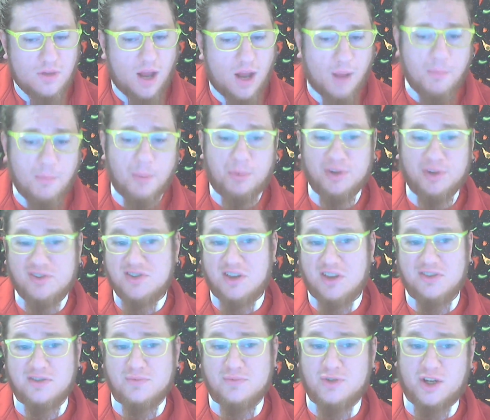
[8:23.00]
I'm gonna put this
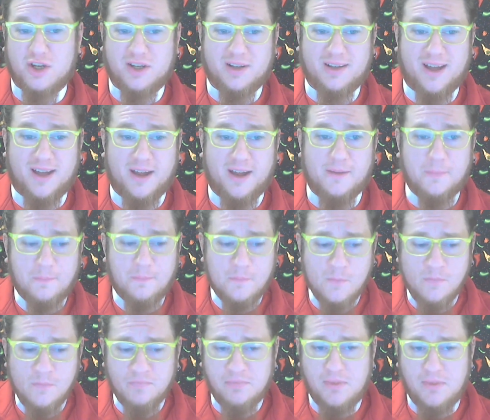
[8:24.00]
on some chicken tonight.
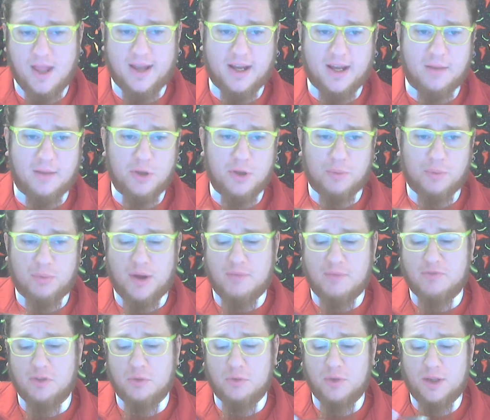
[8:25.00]
I got a meal
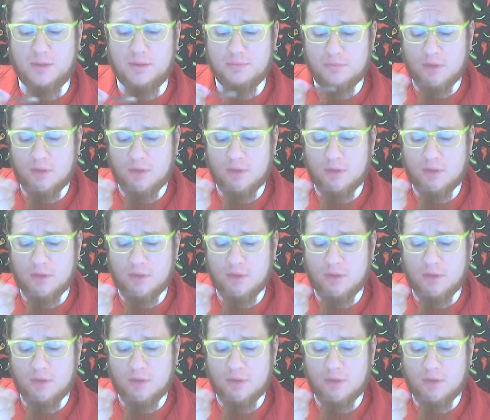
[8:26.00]
prep for the week.